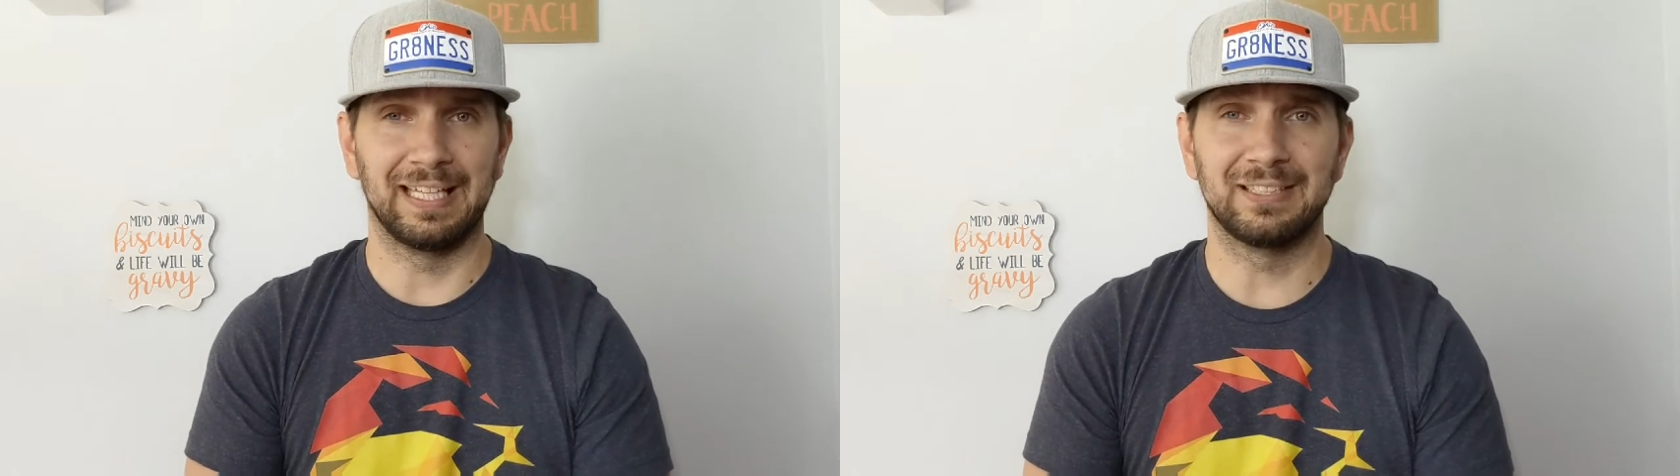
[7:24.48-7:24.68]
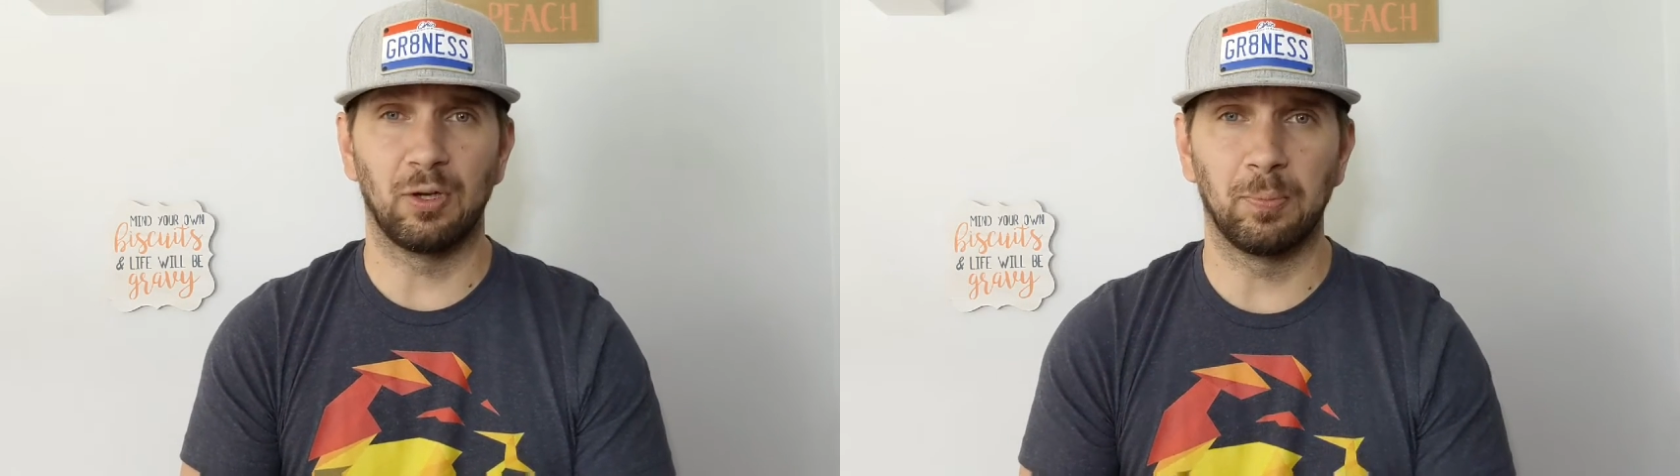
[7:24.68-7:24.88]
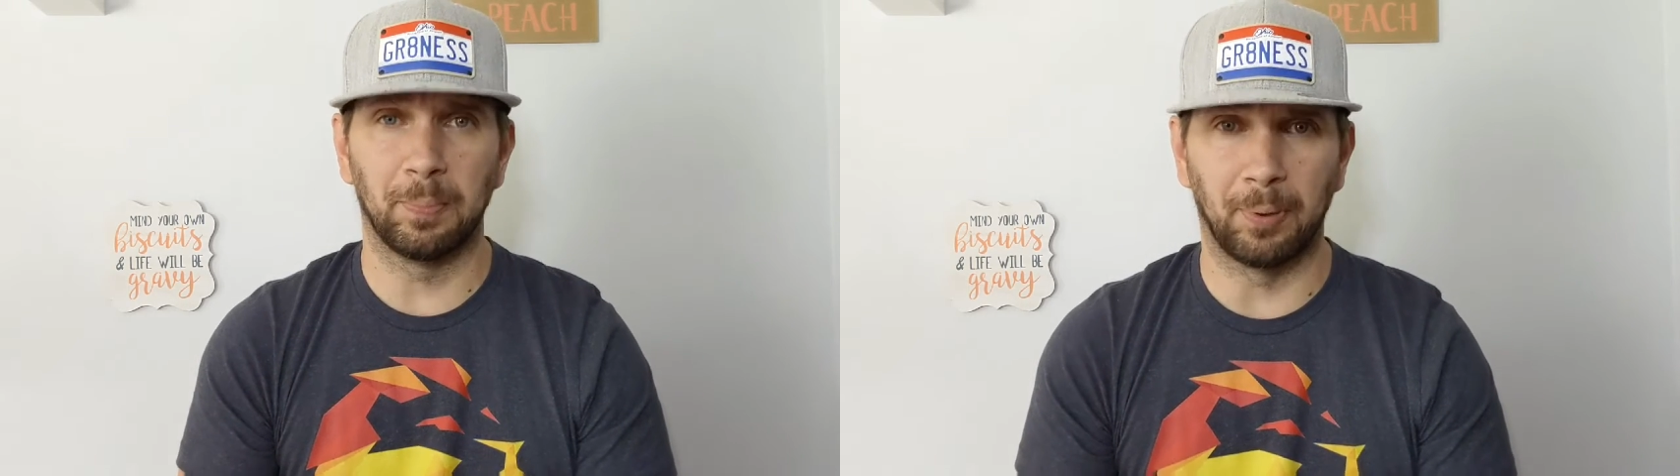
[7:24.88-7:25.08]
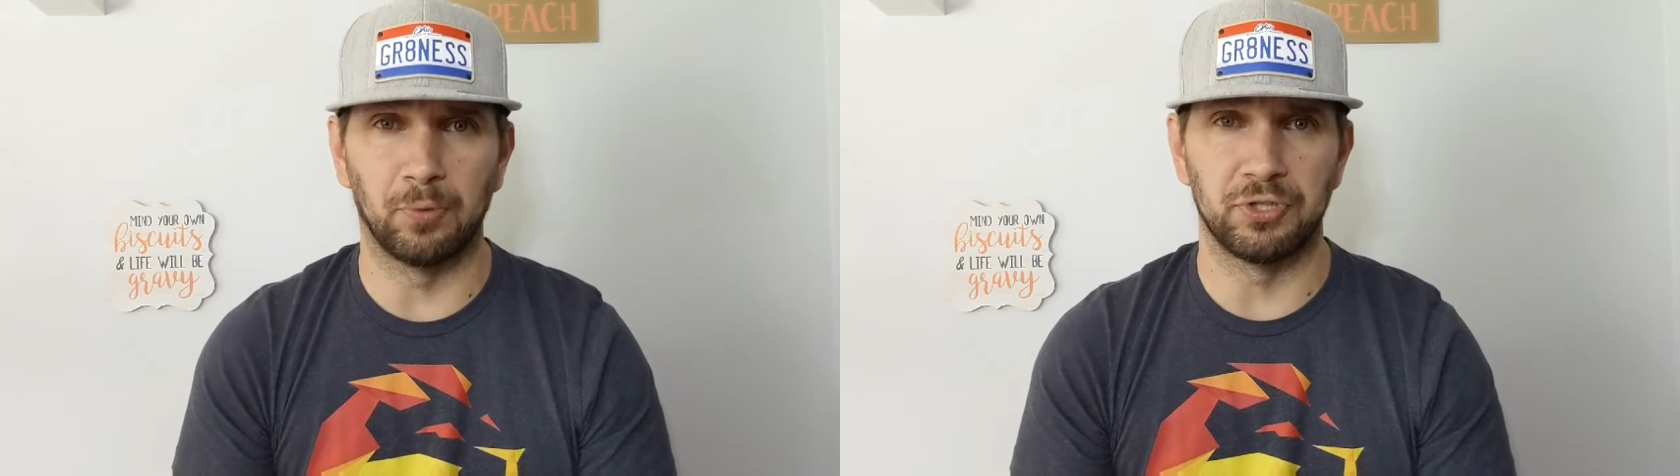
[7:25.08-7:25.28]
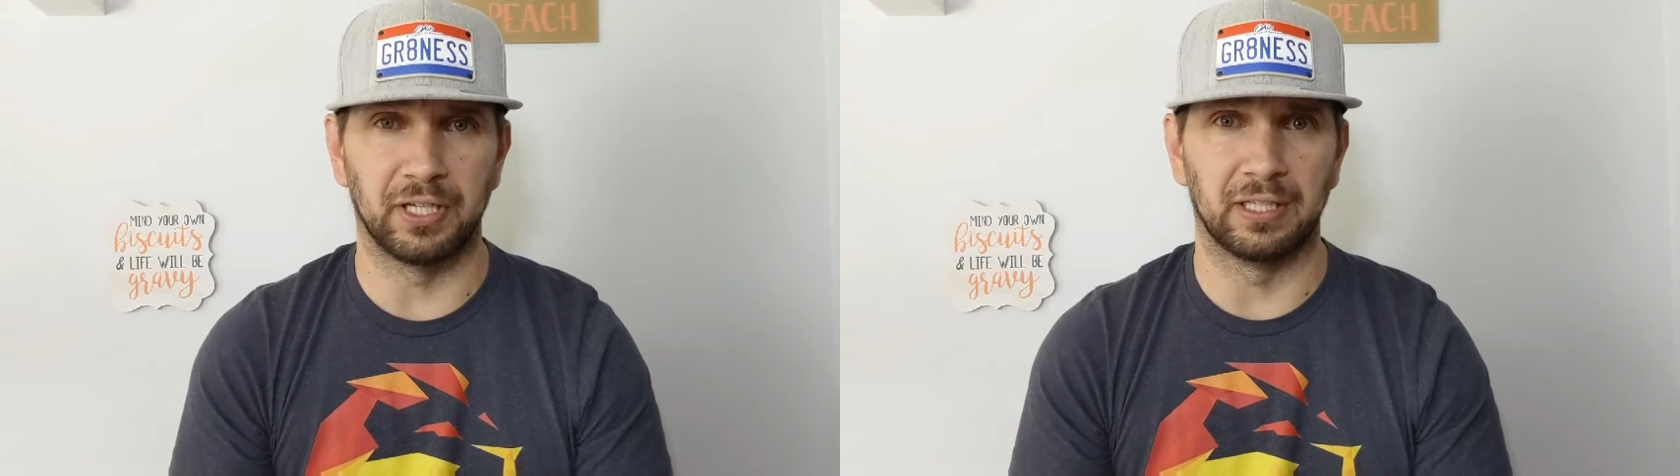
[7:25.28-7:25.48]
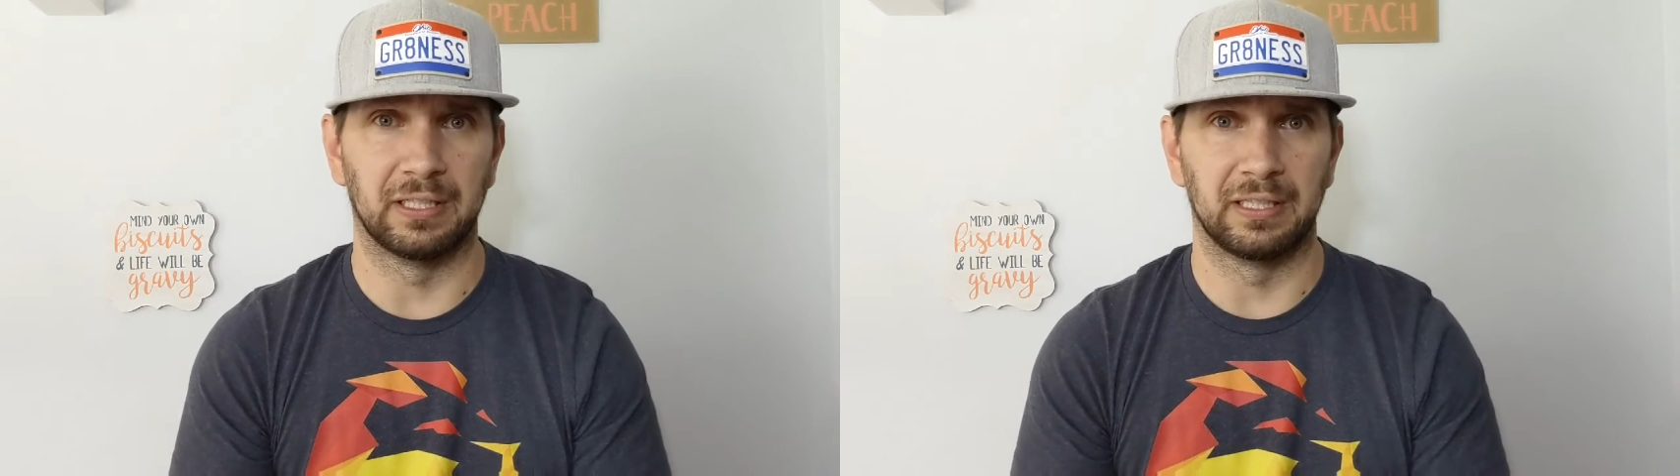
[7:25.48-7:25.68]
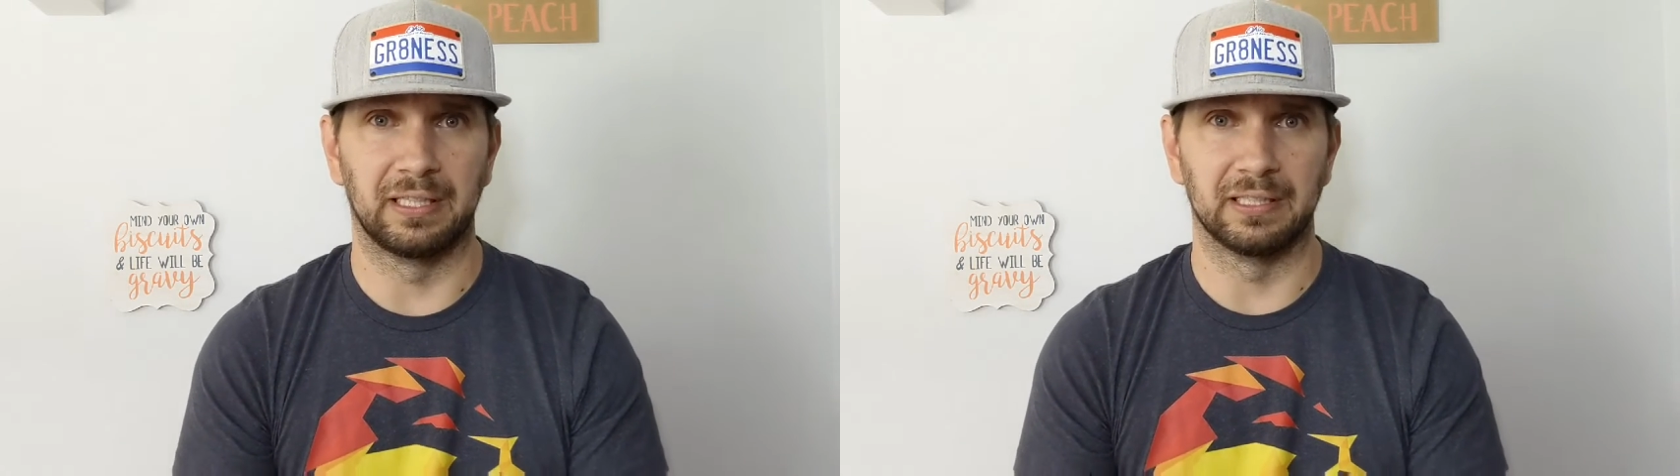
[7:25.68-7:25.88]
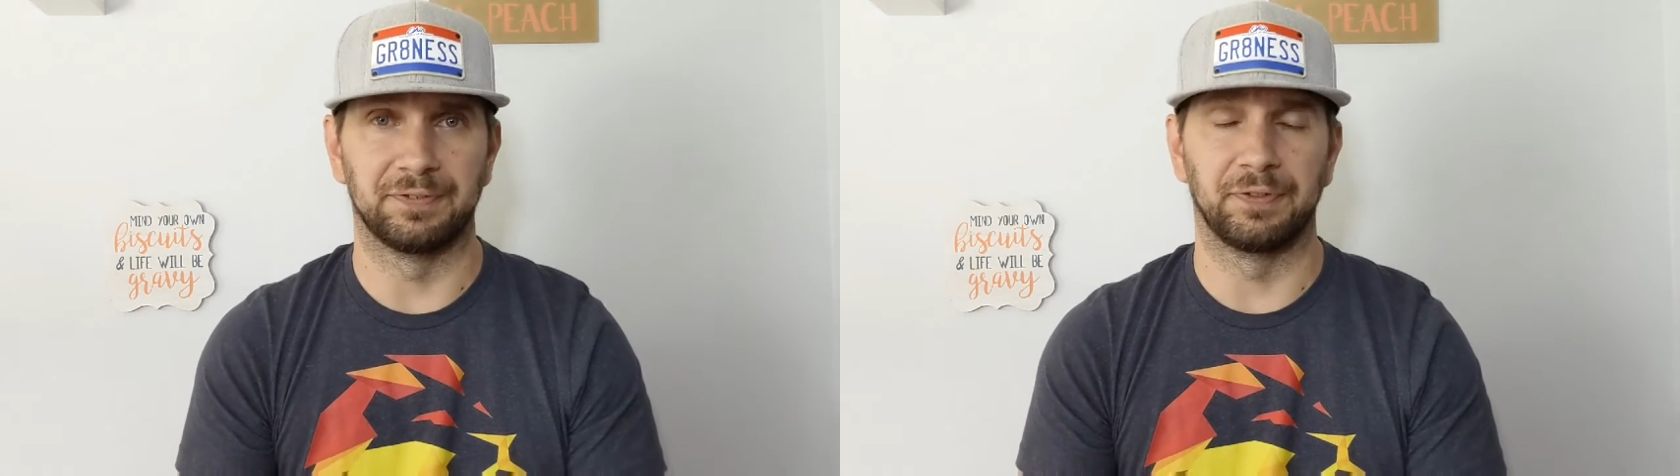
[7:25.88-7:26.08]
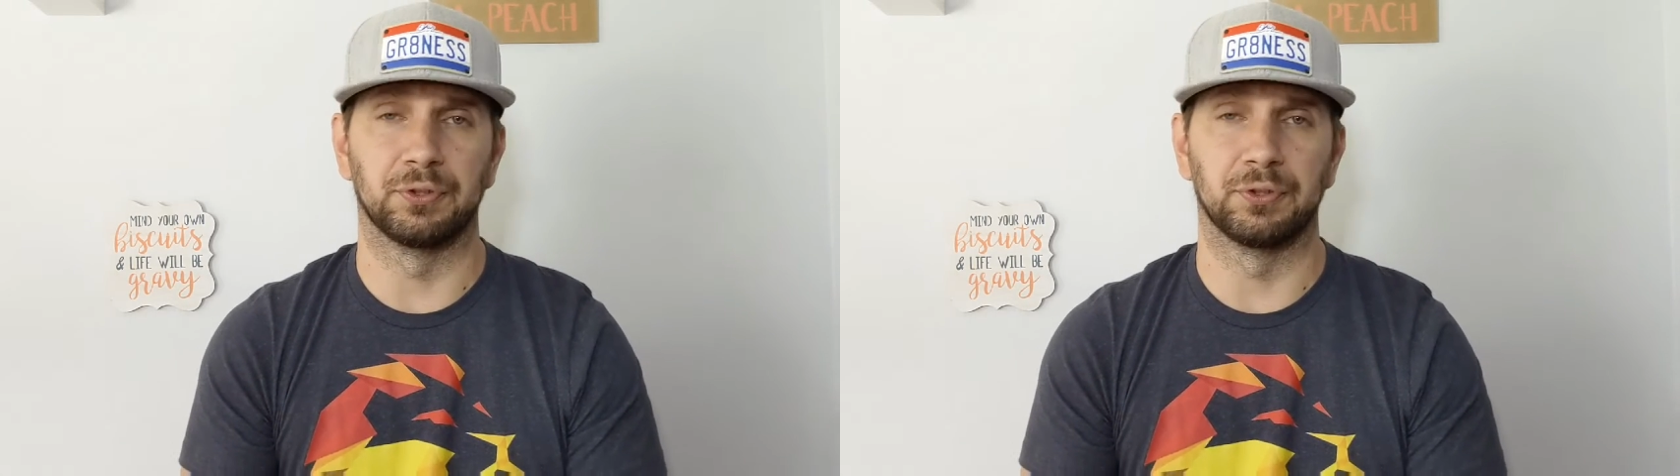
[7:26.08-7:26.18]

And that's how I'm approaching this